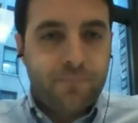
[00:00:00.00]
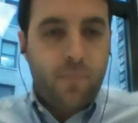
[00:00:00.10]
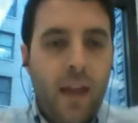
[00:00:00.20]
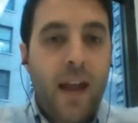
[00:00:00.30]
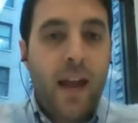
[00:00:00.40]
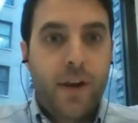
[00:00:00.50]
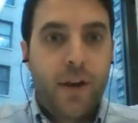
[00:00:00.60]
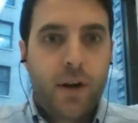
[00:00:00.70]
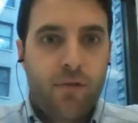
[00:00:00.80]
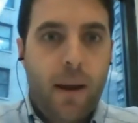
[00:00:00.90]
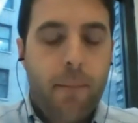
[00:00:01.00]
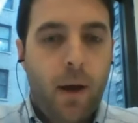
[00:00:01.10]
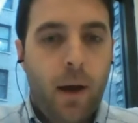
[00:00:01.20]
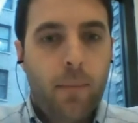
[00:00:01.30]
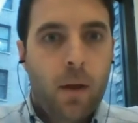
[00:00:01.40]
and then you can ramp
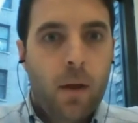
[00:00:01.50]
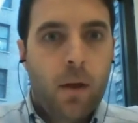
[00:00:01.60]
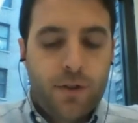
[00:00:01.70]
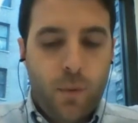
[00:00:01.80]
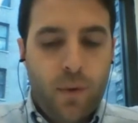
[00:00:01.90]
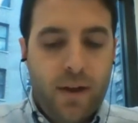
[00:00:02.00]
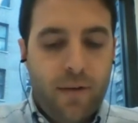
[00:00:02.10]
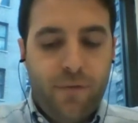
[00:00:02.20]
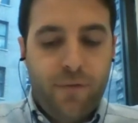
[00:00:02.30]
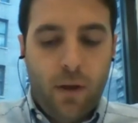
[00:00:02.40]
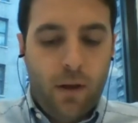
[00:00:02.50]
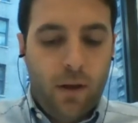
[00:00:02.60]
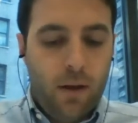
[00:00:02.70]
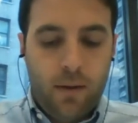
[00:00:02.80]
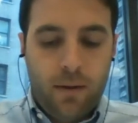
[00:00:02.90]
up. So we've had
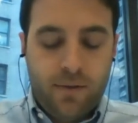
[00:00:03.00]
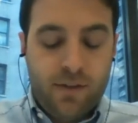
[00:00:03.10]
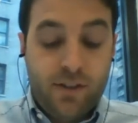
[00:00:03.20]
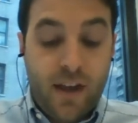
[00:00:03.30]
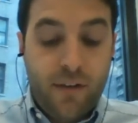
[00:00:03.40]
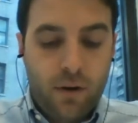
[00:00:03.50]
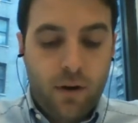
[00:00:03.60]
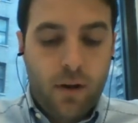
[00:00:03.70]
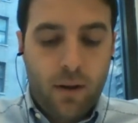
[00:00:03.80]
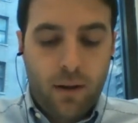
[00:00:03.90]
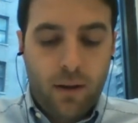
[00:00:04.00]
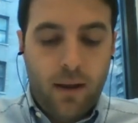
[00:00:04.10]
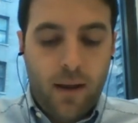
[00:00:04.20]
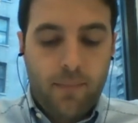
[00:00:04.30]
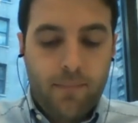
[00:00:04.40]
several
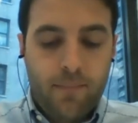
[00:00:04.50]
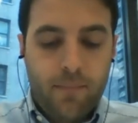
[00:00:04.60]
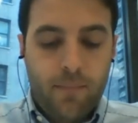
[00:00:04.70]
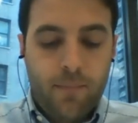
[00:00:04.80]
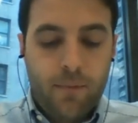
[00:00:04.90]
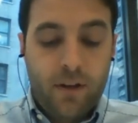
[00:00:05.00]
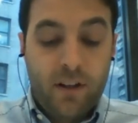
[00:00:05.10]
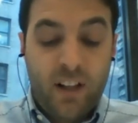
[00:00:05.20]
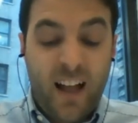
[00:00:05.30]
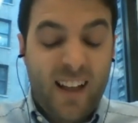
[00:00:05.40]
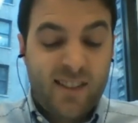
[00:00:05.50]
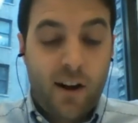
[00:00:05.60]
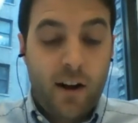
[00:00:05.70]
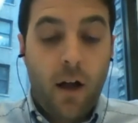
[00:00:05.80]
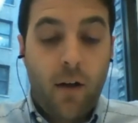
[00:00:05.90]
clients
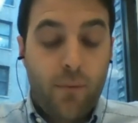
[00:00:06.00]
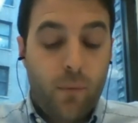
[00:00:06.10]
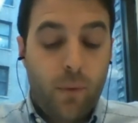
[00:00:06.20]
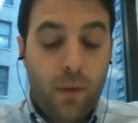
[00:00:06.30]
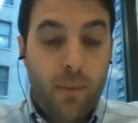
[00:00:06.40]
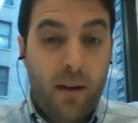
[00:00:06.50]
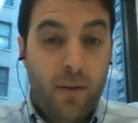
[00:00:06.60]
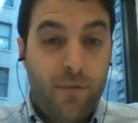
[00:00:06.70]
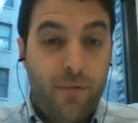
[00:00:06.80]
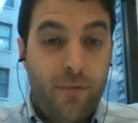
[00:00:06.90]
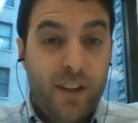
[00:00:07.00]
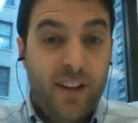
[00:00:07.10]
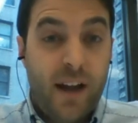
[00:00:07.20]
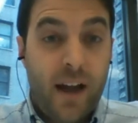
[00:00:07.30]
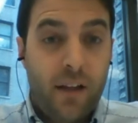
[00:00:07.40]
start off with about a $50
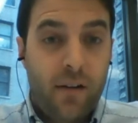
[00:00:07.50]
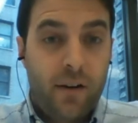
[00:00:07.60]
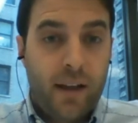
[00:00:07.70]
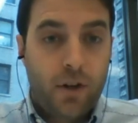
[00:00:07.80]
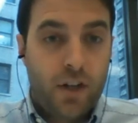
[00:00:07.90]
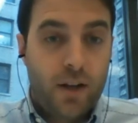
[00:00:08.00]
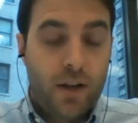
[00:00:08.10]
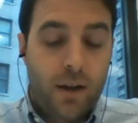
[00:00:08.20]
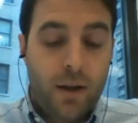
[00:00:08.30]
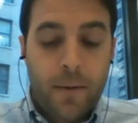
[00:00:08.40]
a day budget